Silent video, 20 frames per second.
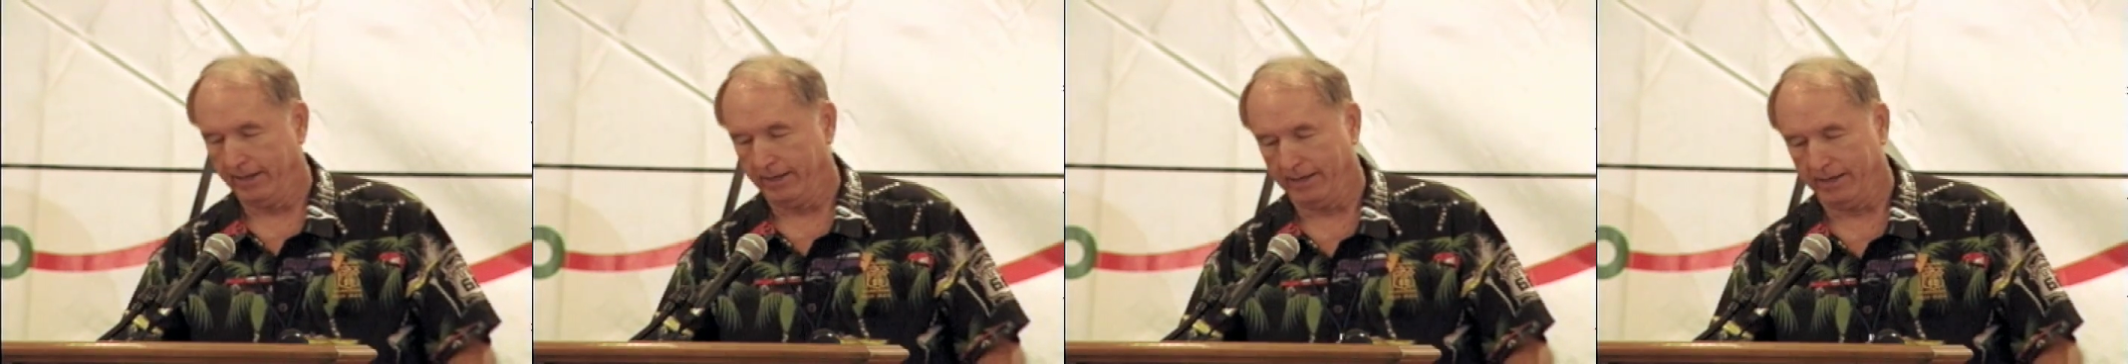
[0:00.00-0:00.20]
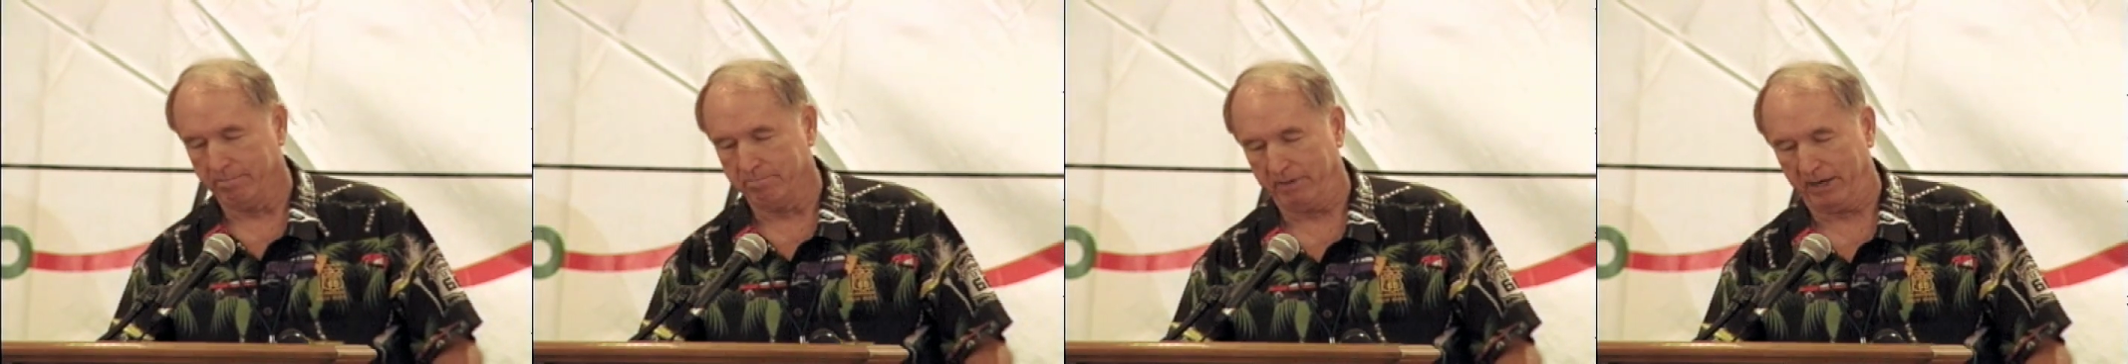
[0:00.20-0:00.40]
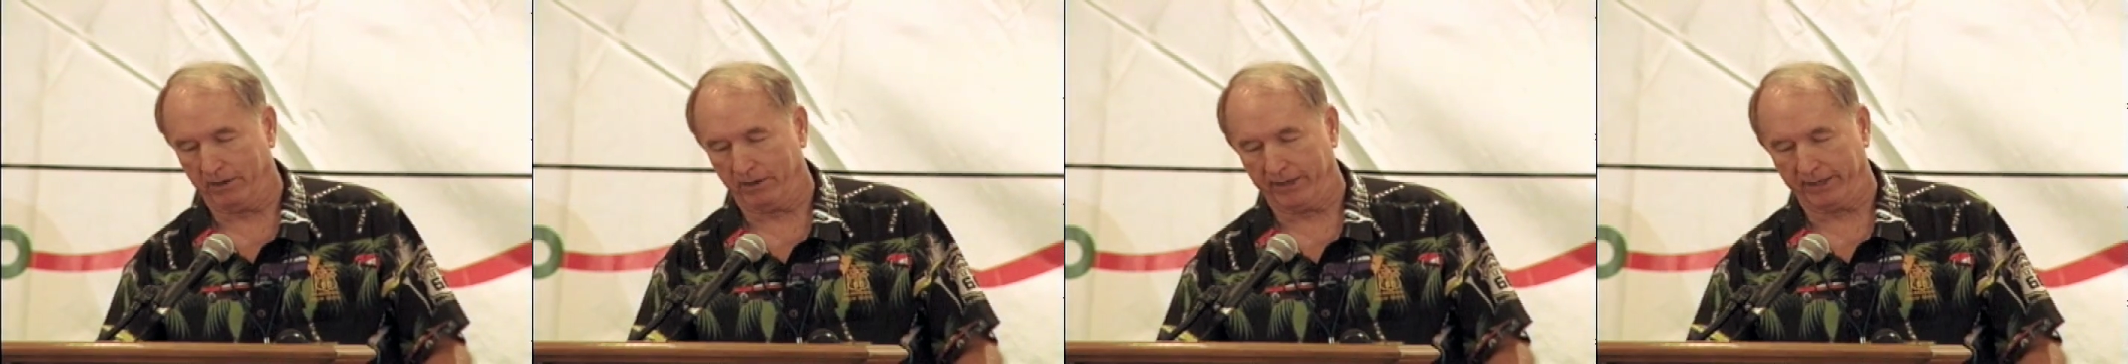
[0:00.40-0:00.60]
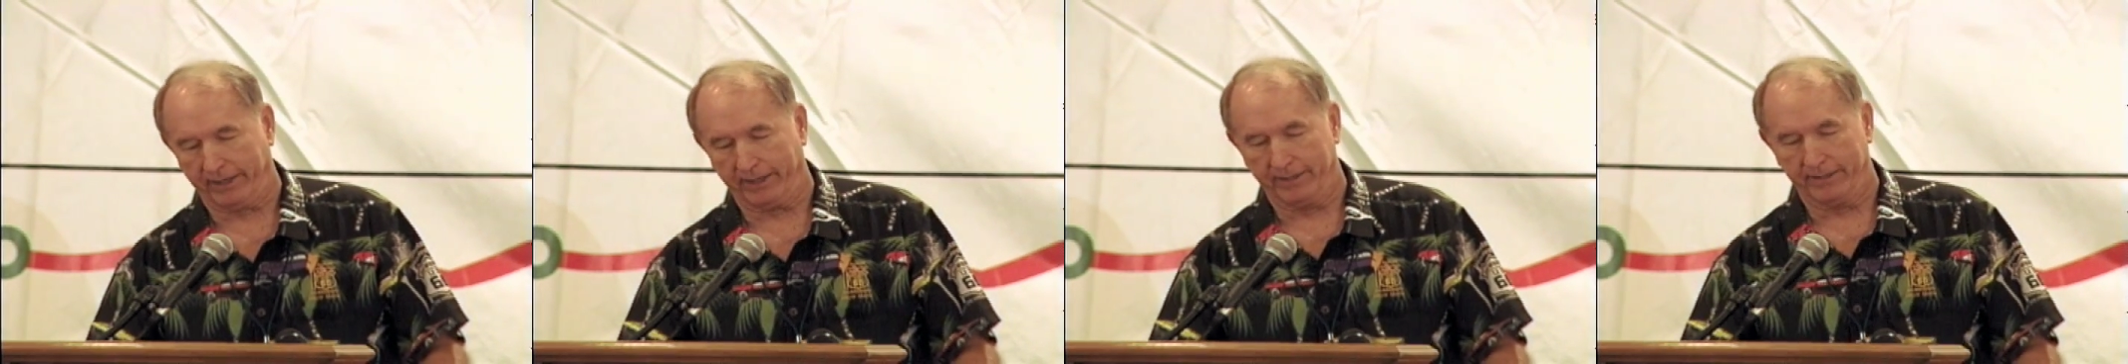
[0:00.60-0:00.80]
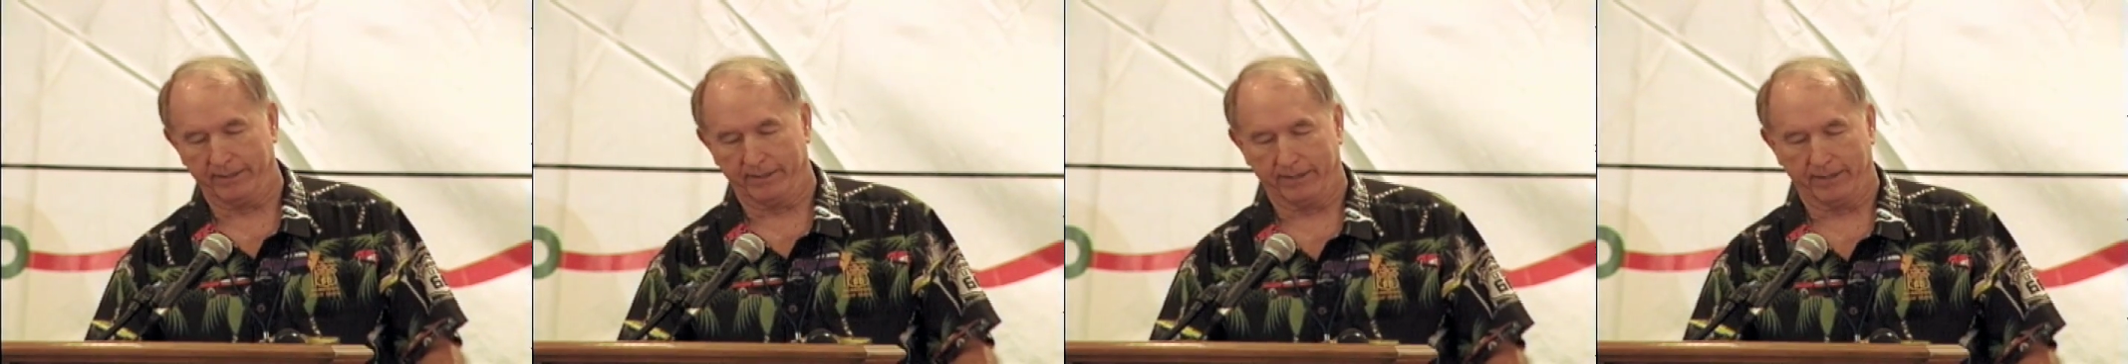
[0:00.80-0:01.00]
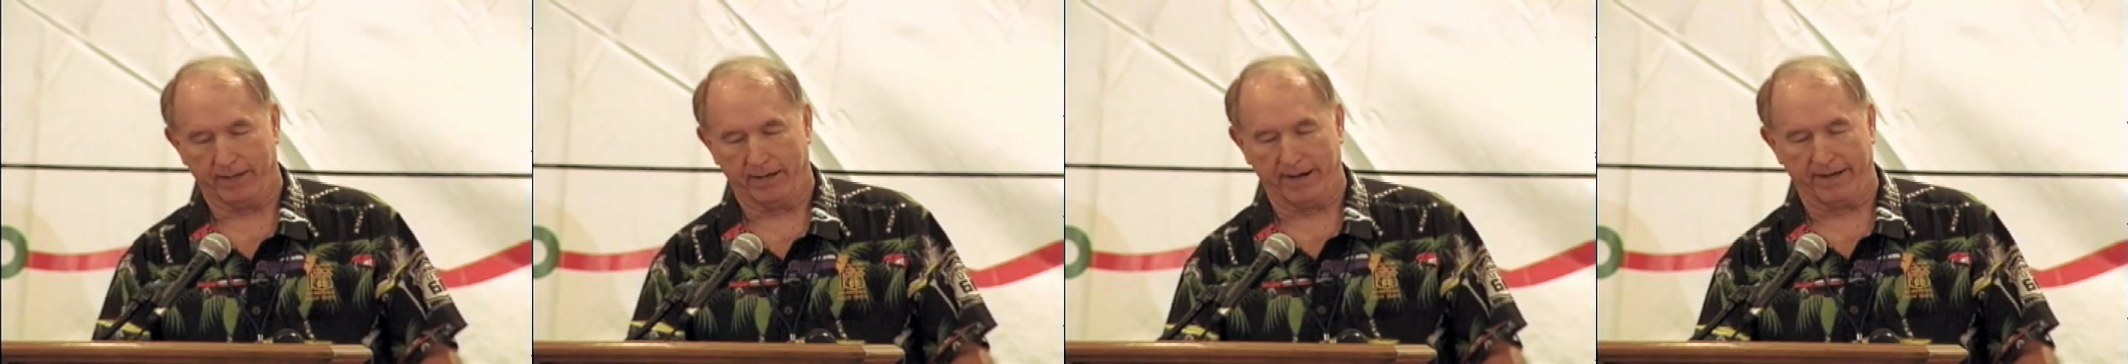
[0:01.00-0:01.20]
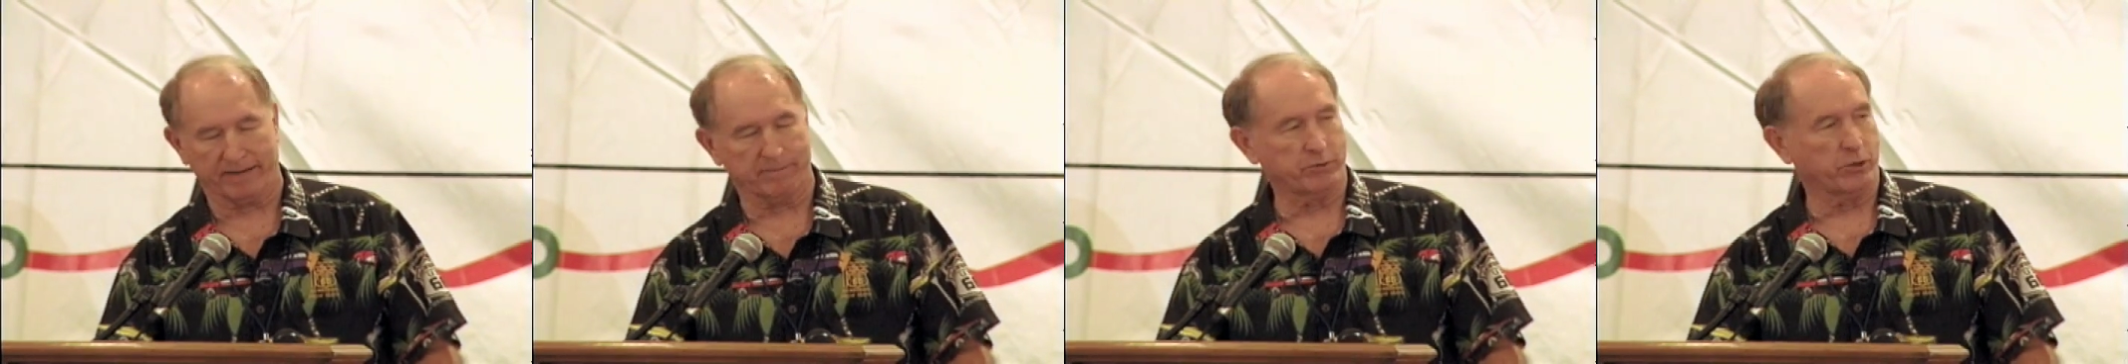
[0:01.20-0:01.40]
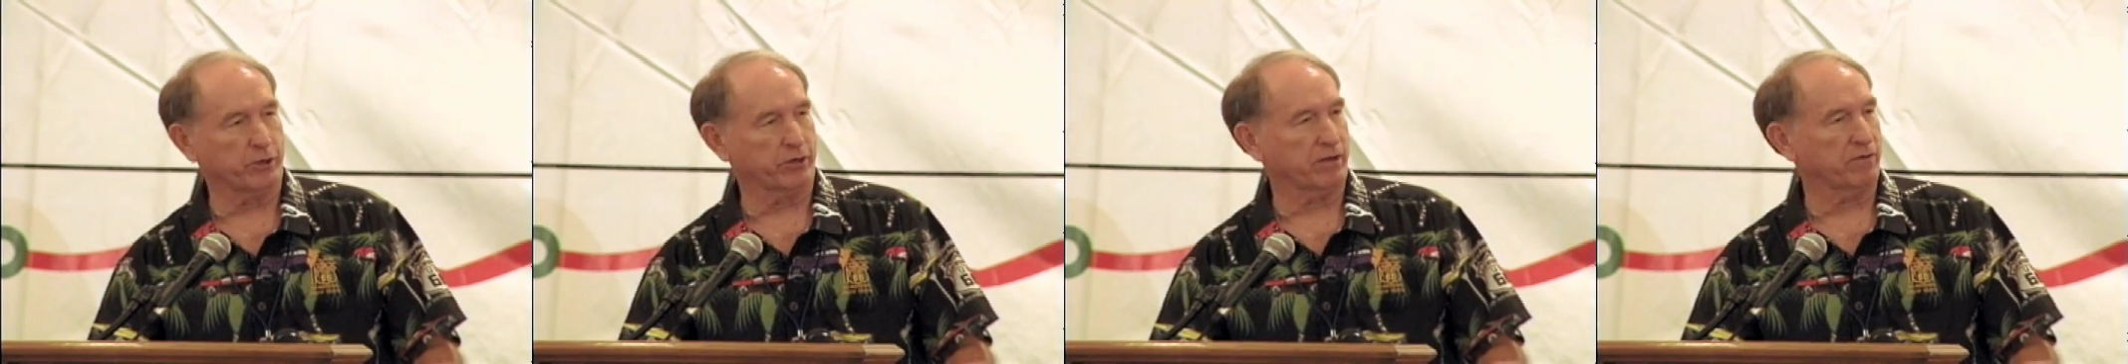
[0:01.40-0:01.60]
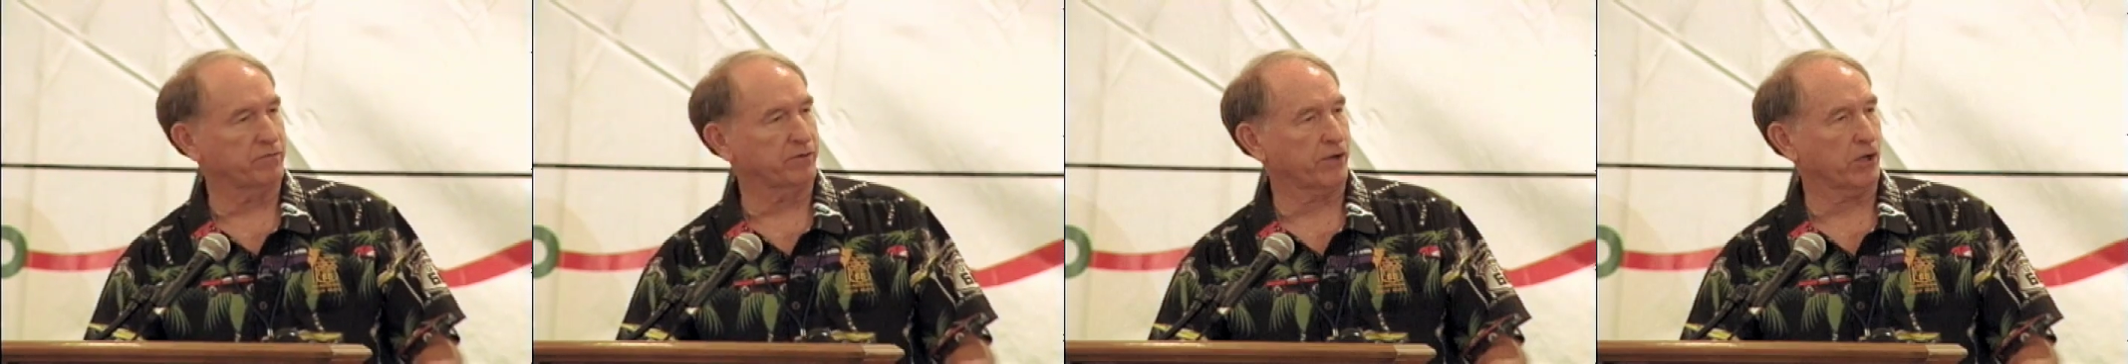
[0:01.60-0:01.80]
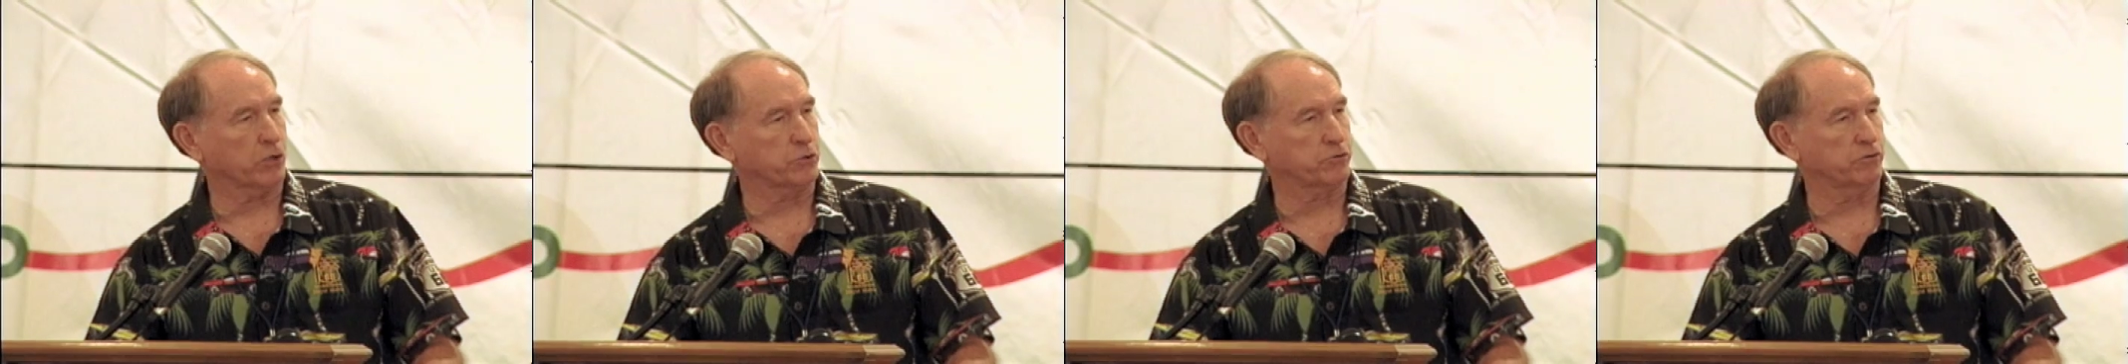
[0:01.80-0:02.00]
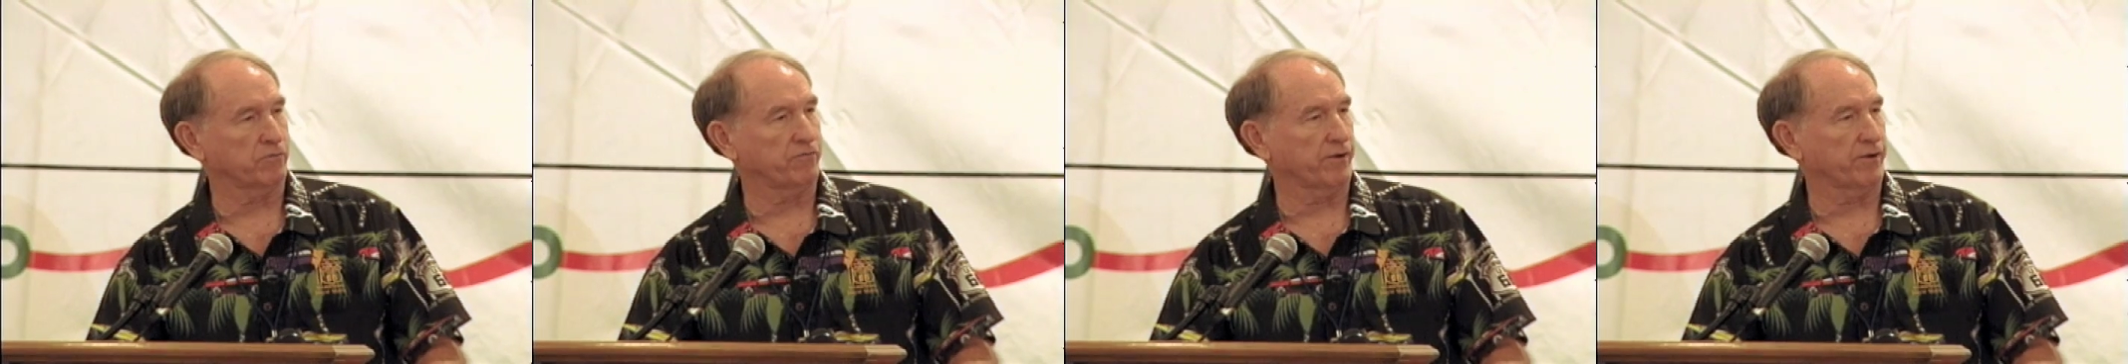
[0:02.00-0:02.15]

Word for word: American automotive cultural